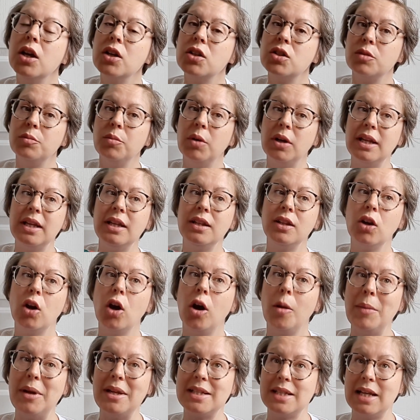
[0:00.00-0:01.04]
Somebody in the
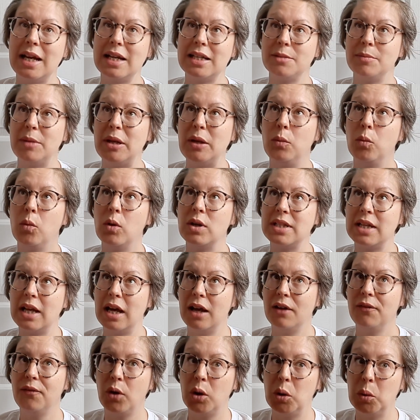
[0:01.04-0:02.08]
comments asked me, was
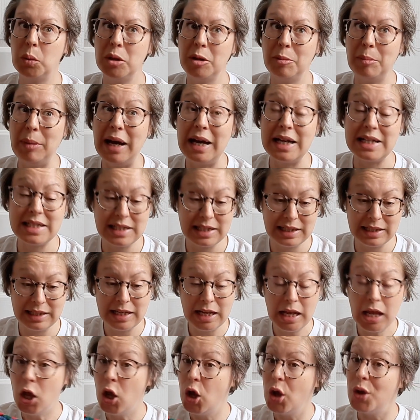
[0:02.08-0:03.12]
I following a pattern?
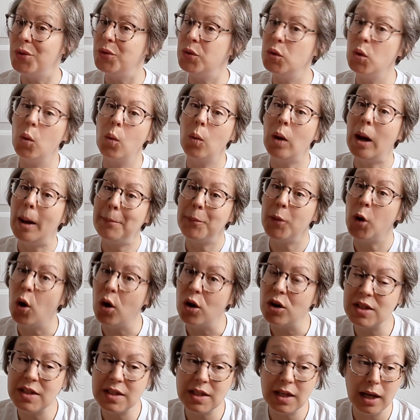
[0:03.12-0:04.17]
No, I'm
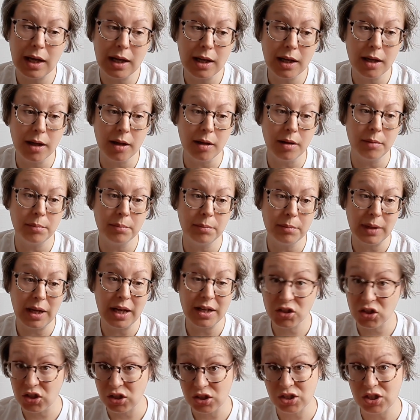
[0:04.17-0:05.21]
not.
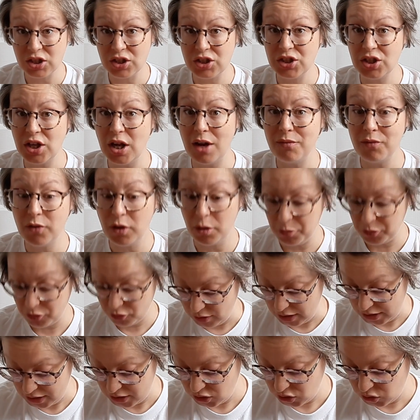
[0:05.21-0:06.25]
It's just a general
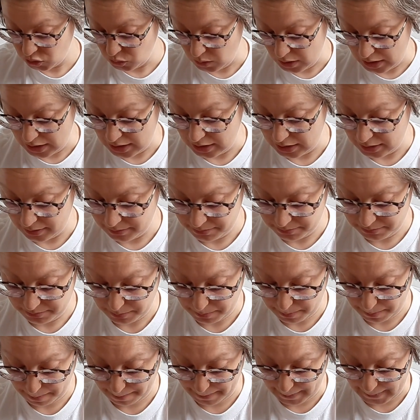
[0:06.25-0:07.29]
granny square,
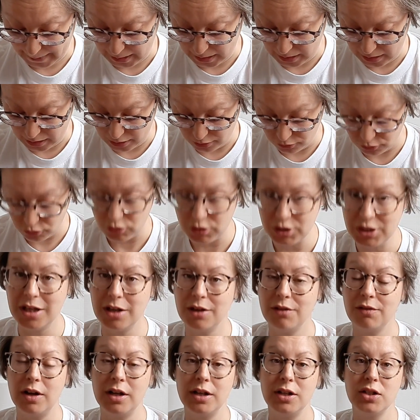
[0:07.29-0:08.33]
crochet
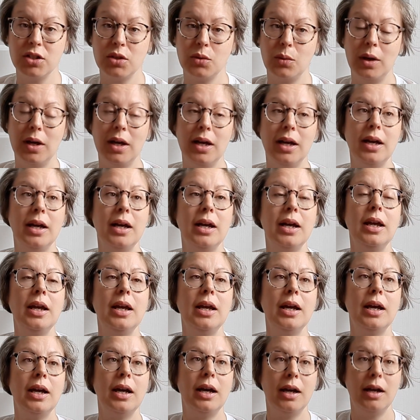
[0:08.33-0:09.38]
granny square,
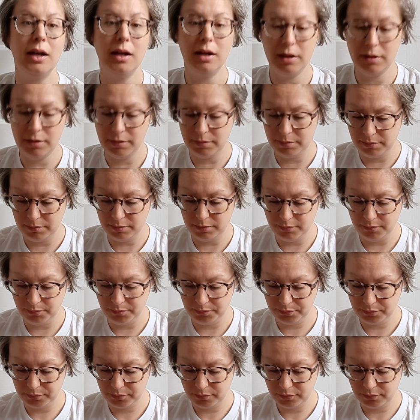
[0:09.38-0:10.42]
3